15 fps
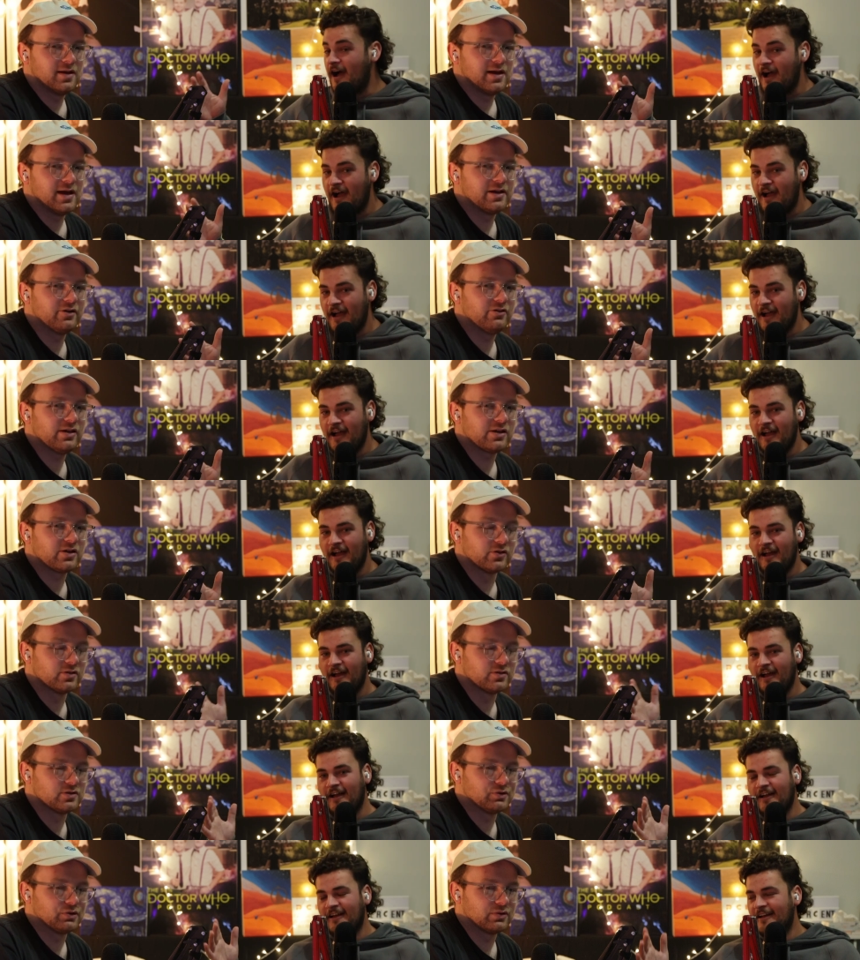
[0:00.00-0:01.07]
Speaker 1: it. I know they
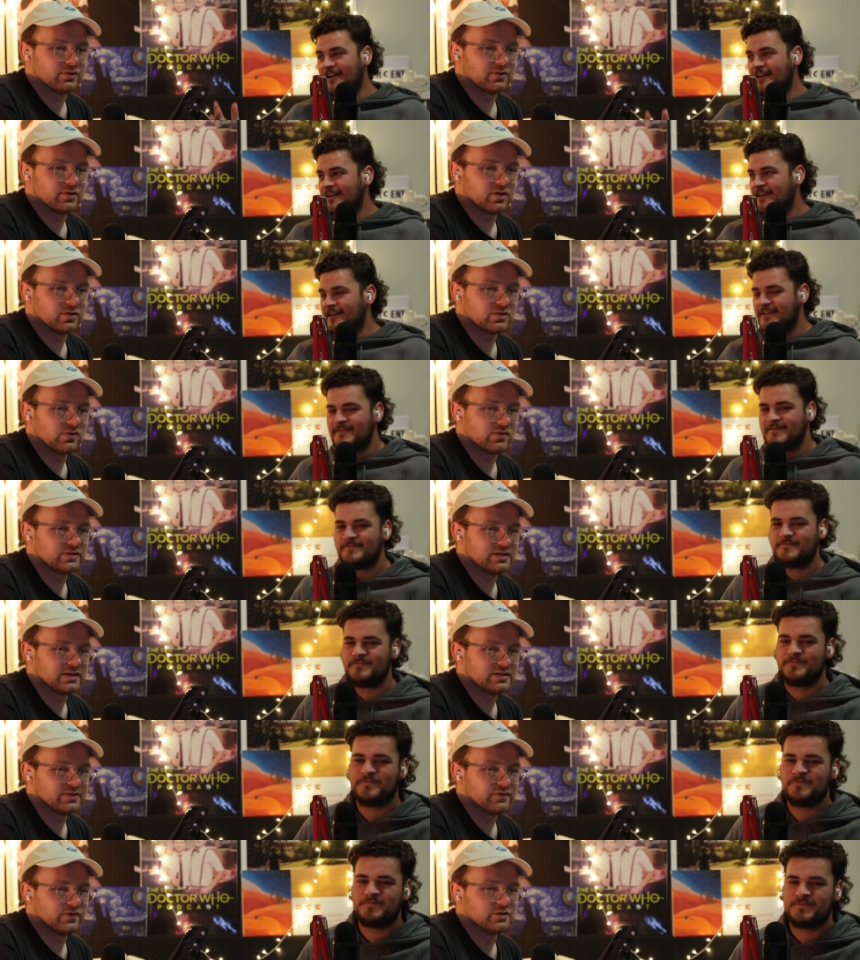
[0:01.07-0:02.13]
couldn't do it because
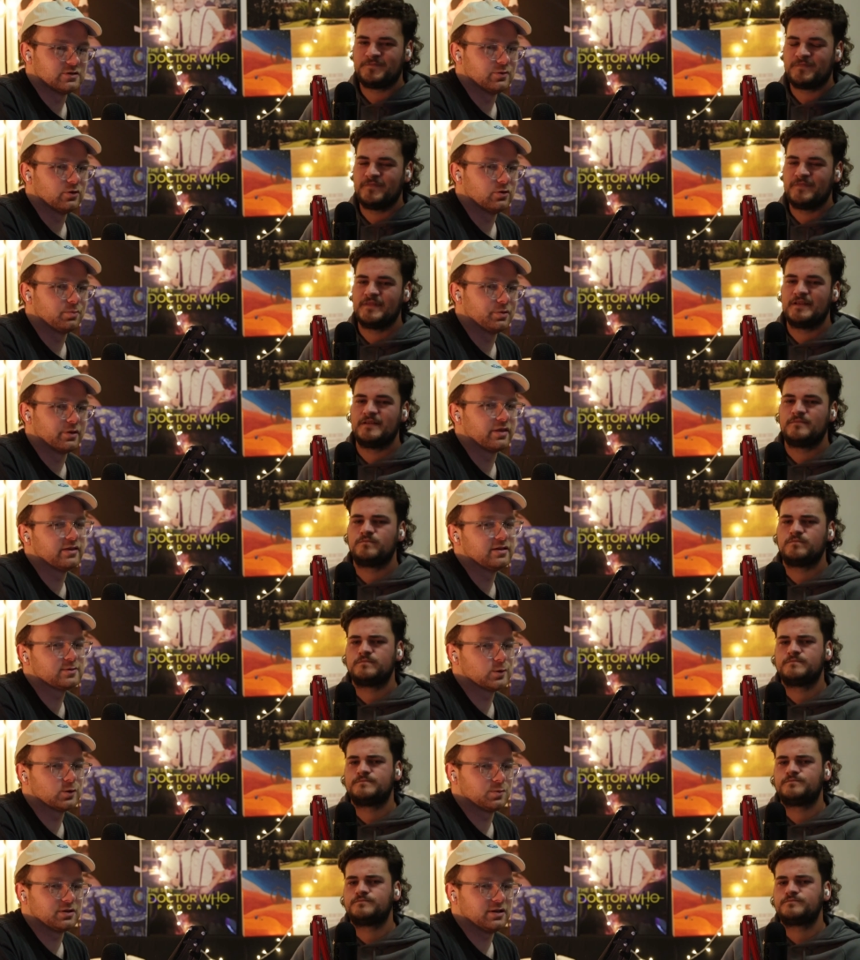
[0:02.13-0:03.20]
obviously it's invisible. But
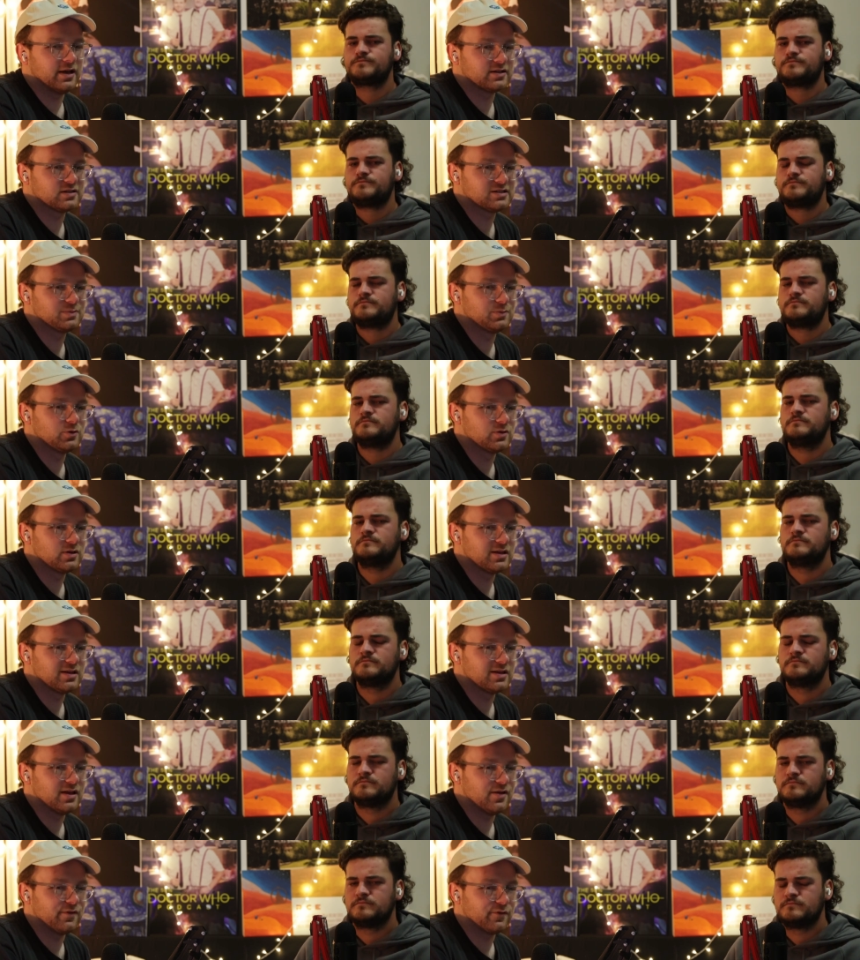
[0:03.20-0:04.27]
this would be like
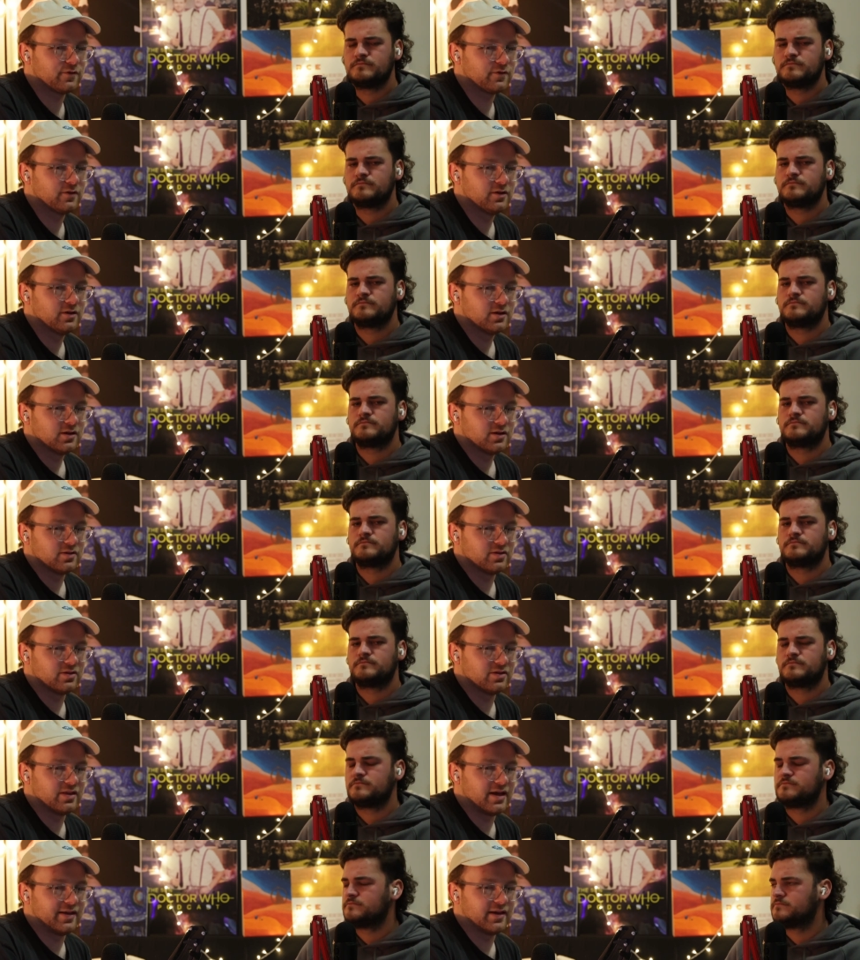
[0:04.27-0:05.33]
spooky if
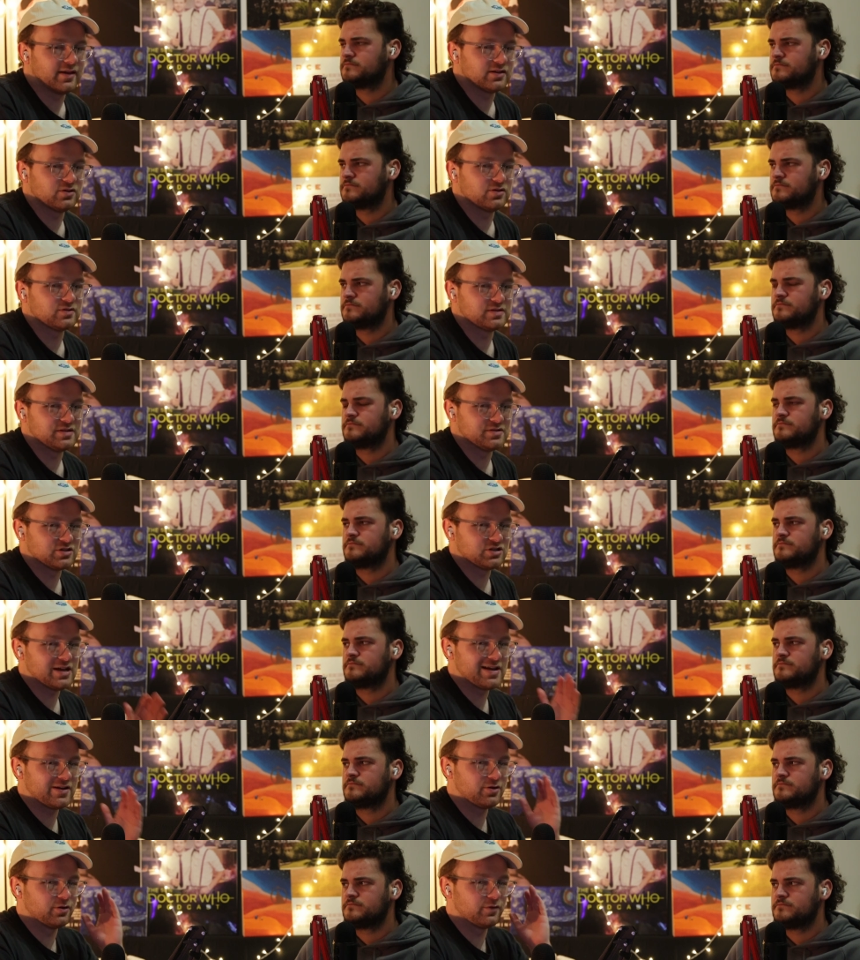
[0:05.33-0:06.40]
they like you could see the
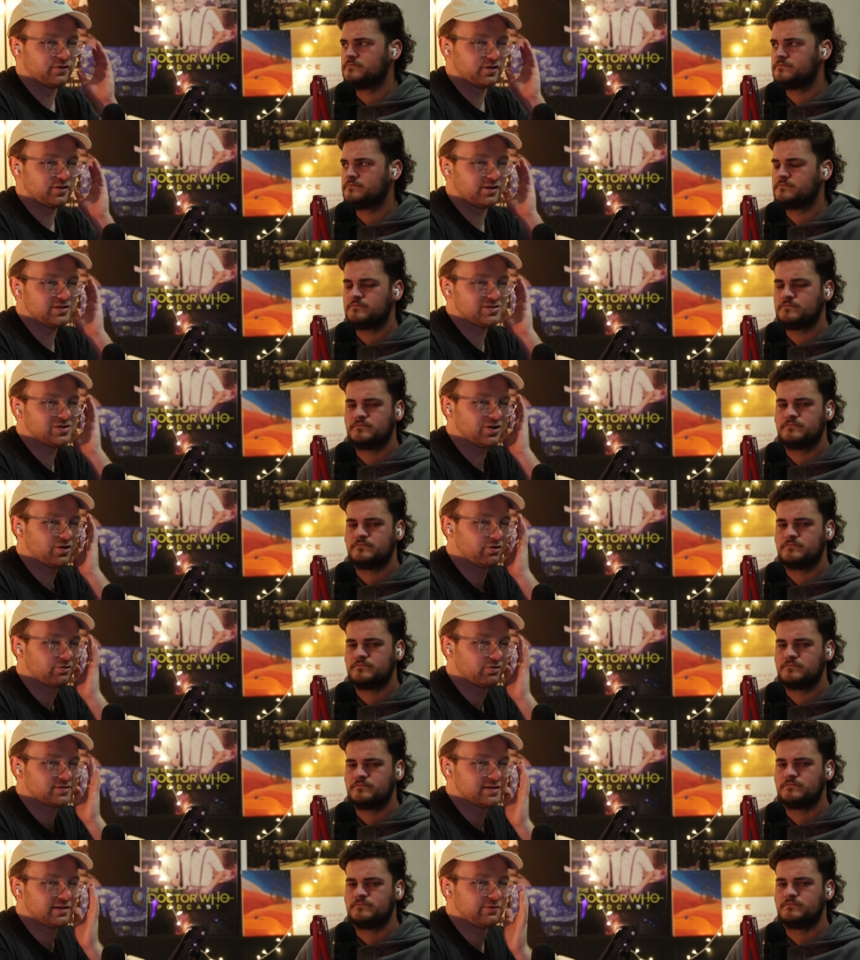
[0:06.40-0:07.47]
shadow of the creature go
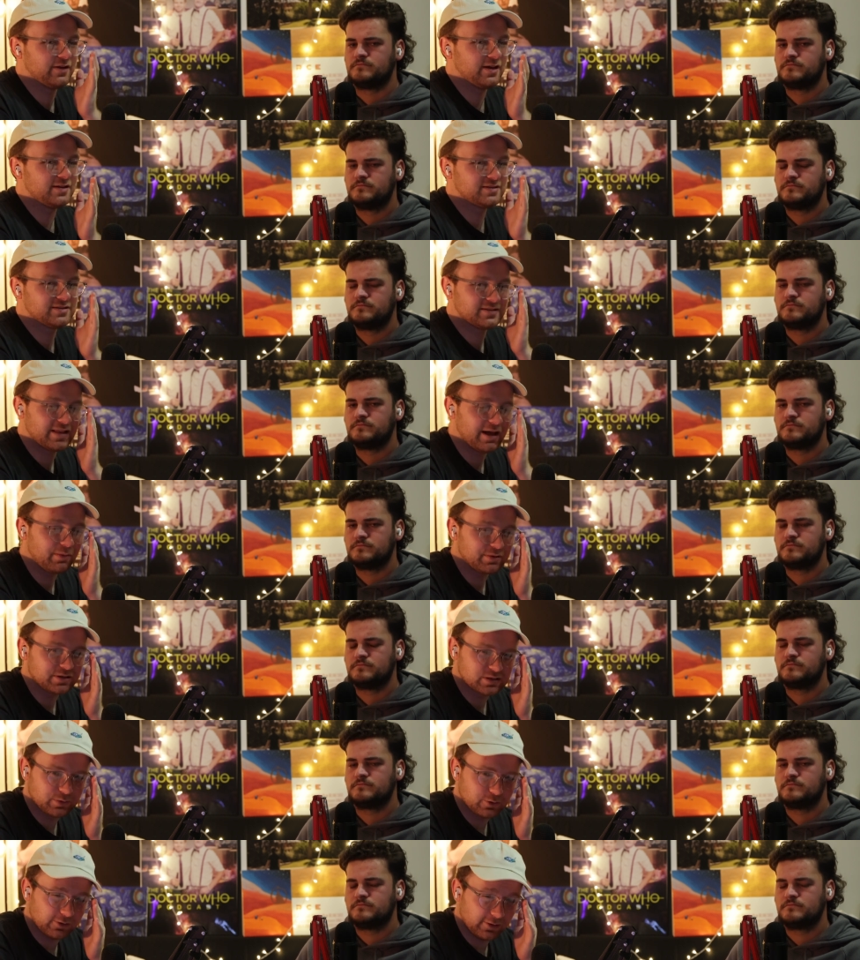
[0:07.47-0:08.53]
across mm. their face. That would mm.
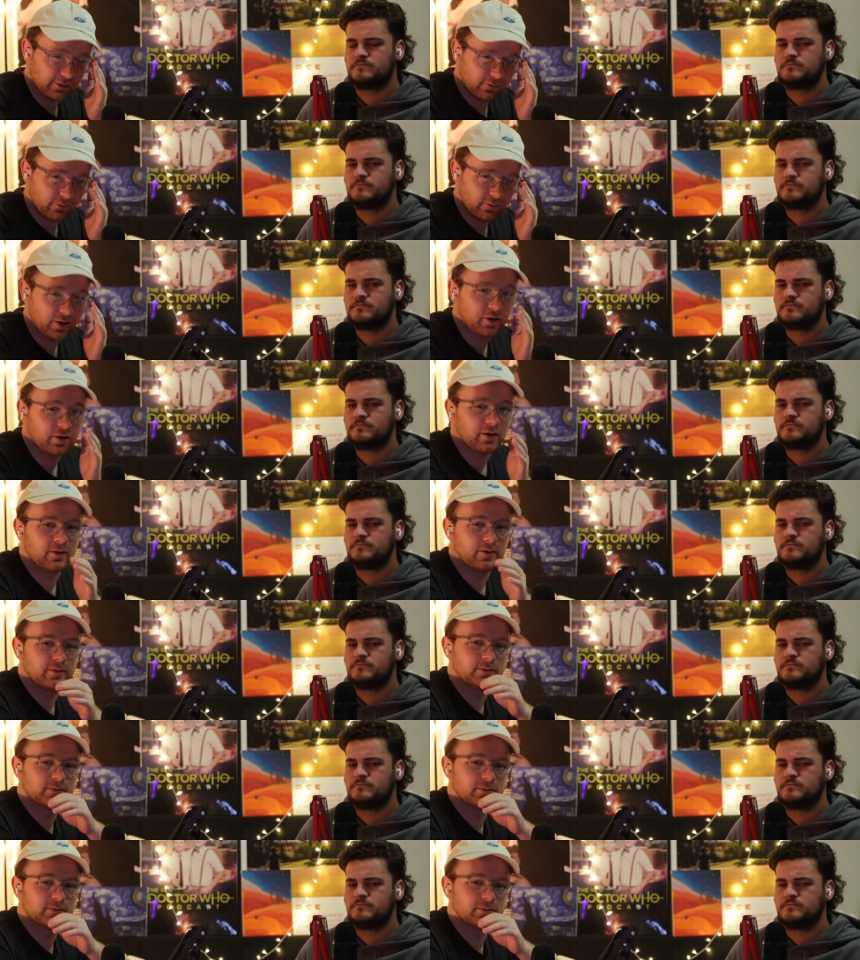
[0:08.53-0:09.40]
be spooky as fuck.